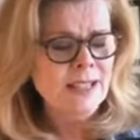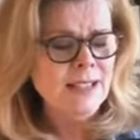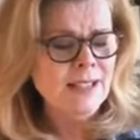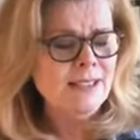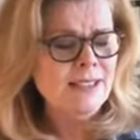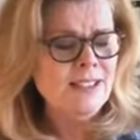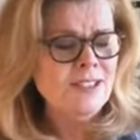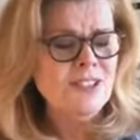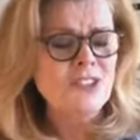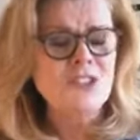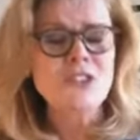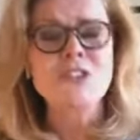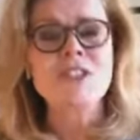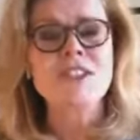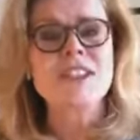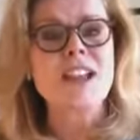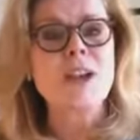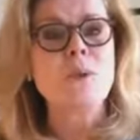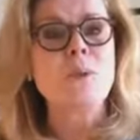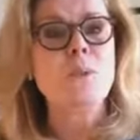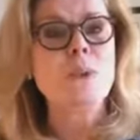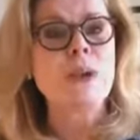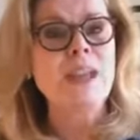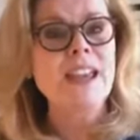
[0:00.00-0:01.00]
This
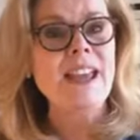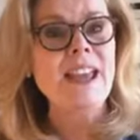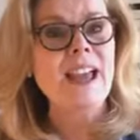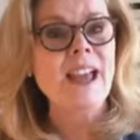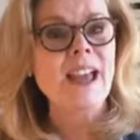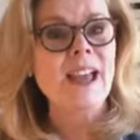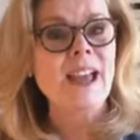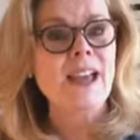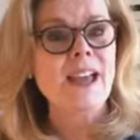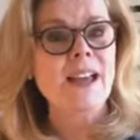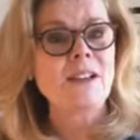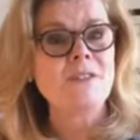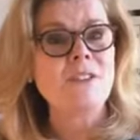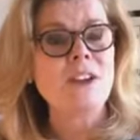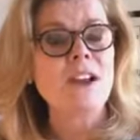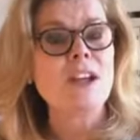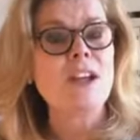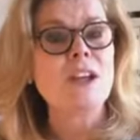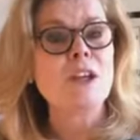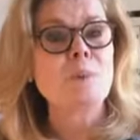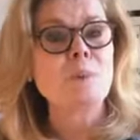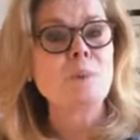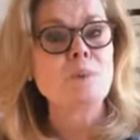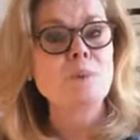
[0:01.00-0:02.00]
Thursday, we have
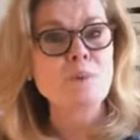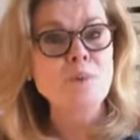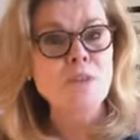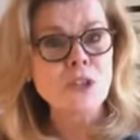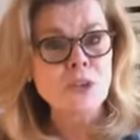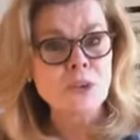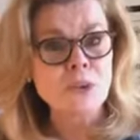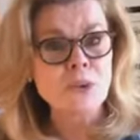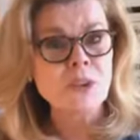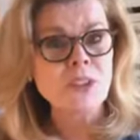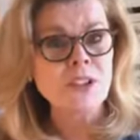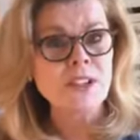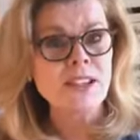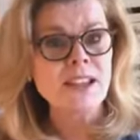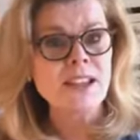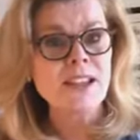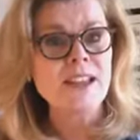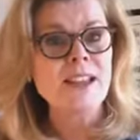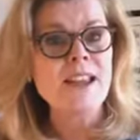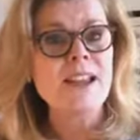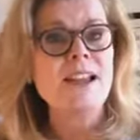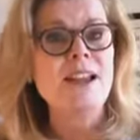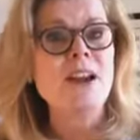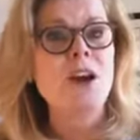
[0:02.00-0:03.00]
an
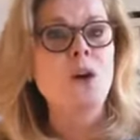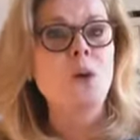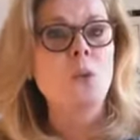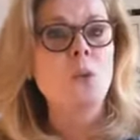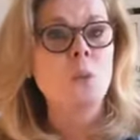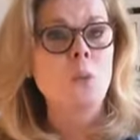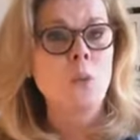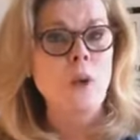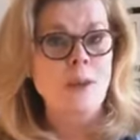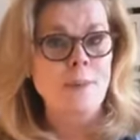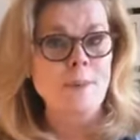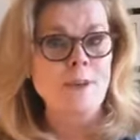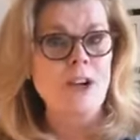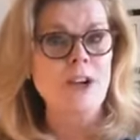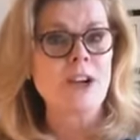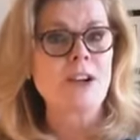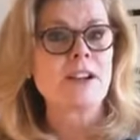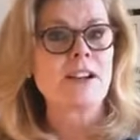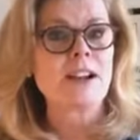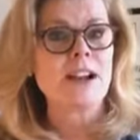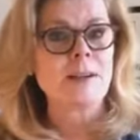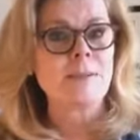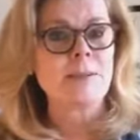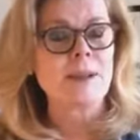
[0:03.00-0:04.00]
immunity webinar
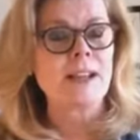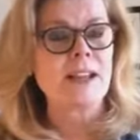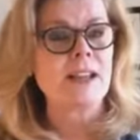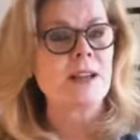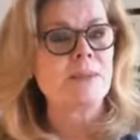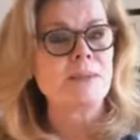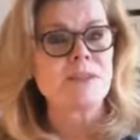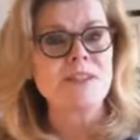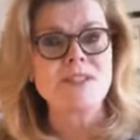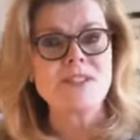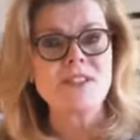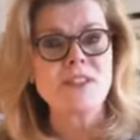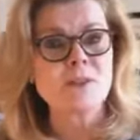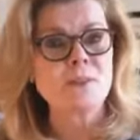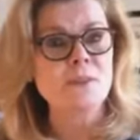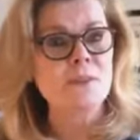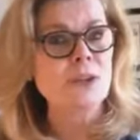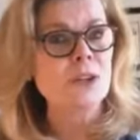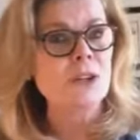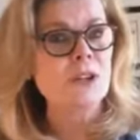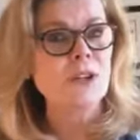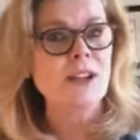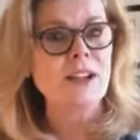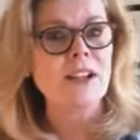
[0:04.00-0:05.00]
coming up. It's the
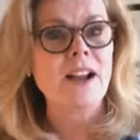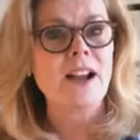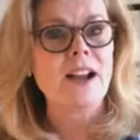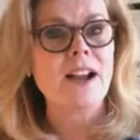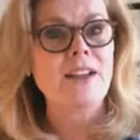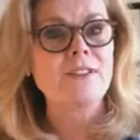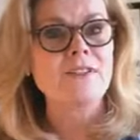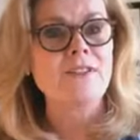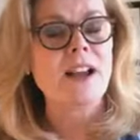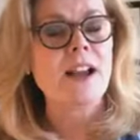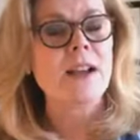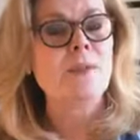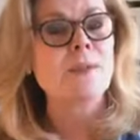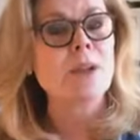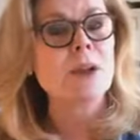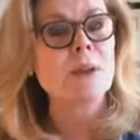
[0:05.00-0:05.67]
Immunity High Five.